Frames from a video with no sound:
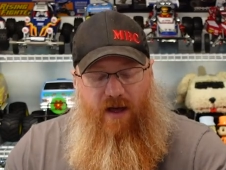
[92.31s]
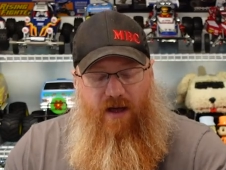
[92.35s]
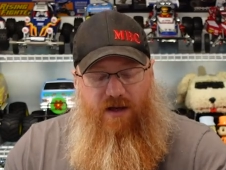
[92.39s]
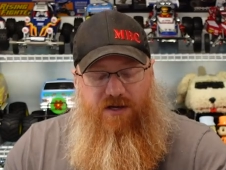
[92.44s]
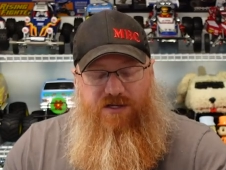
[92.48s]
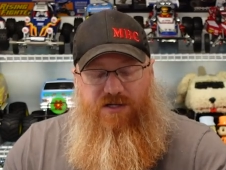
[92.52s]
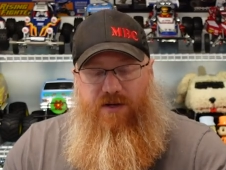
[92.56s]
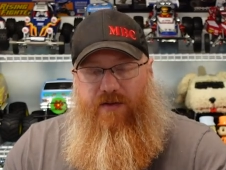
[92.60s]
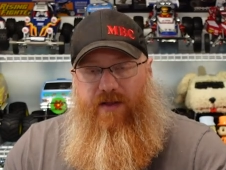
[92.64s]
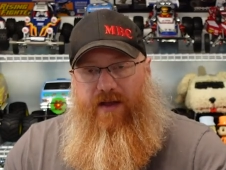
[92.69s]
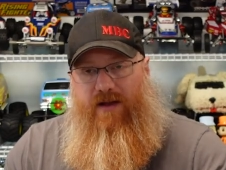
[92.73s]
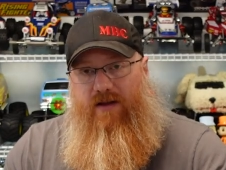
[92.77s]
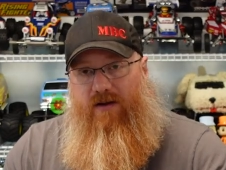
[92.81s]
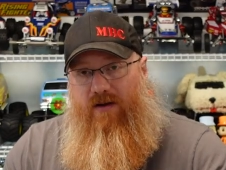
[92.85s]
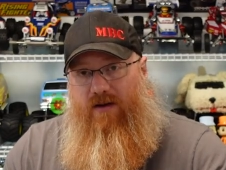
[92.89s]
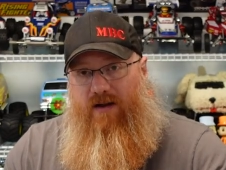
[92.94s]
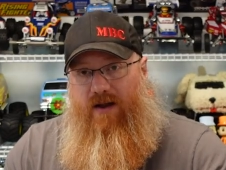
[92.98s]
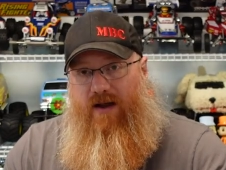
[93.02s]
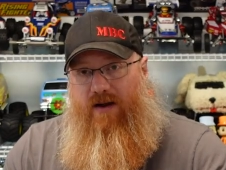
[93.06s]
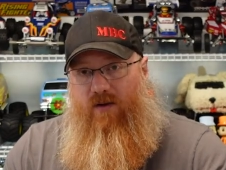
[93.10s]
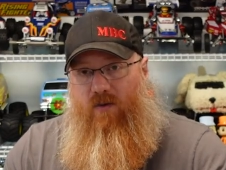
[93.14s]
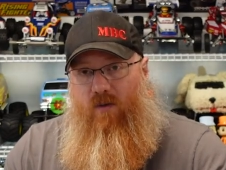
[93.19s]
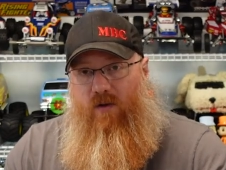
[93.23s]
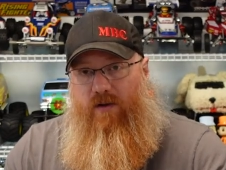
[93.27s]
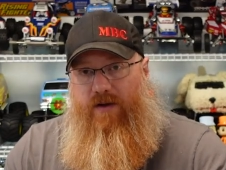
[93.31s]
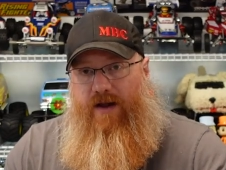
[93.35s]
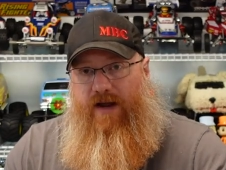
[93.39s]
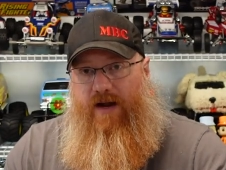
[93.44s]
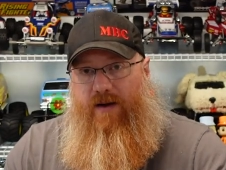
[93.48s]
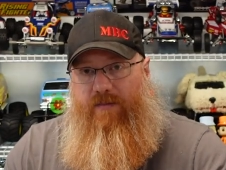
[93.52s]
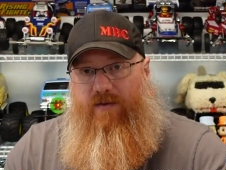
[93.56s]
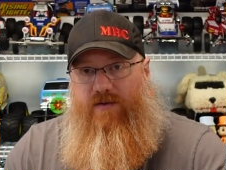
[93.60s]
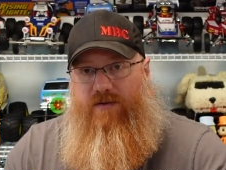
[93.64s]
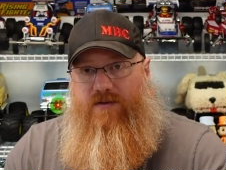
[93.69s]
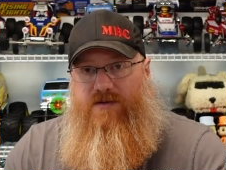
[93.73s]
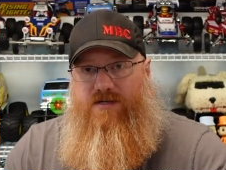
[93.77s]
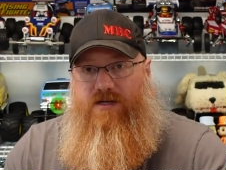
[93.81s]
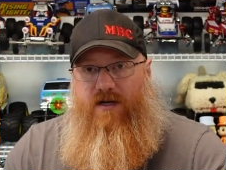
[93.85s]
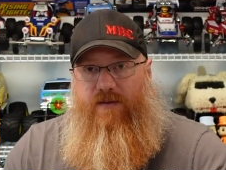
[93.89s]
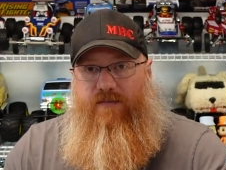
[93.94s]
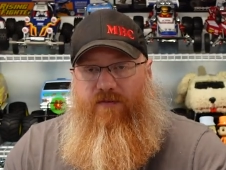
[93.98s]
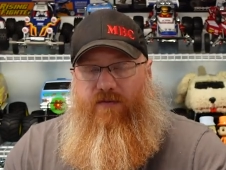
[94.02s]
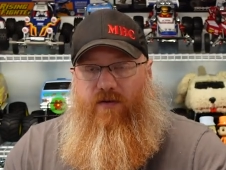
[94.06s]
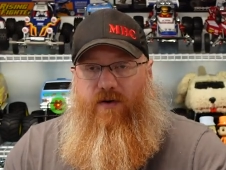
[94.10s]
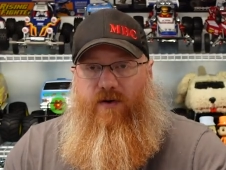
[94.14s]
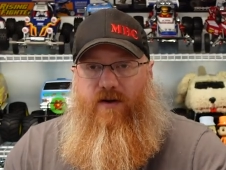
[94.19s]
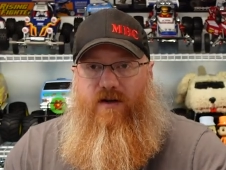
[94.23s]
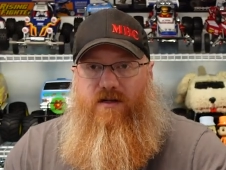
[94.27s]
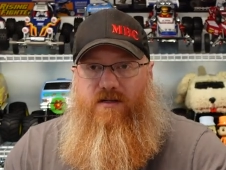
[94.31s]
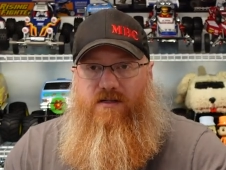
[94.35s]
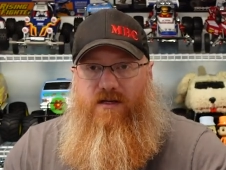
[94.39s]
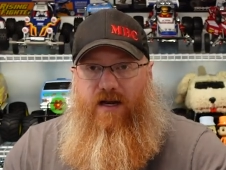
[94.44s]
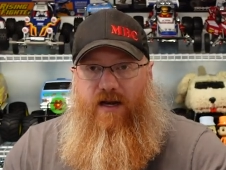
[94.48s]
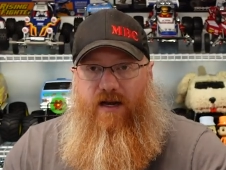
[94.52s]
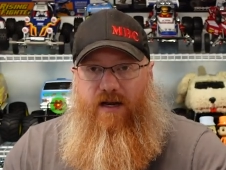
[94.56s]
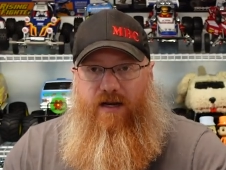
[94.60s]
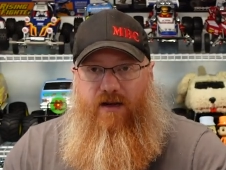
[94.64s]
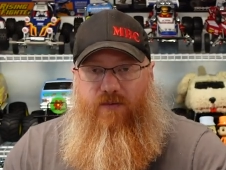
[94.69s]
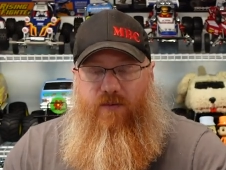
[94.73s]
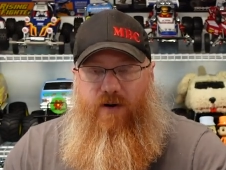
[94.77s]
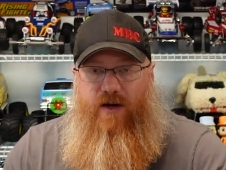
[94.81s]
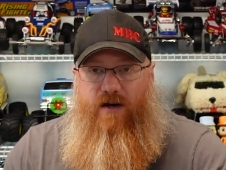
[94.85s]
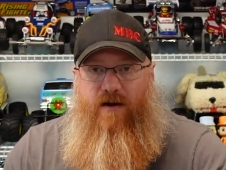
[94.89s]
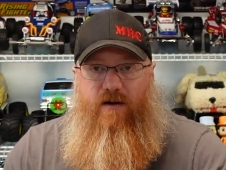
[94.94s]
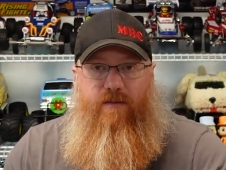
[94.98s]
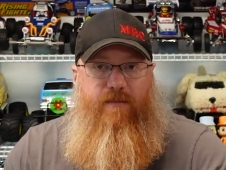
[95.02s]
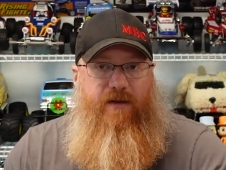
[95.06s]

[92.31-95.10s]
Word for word: So they look like oil dampers up front and in the rear,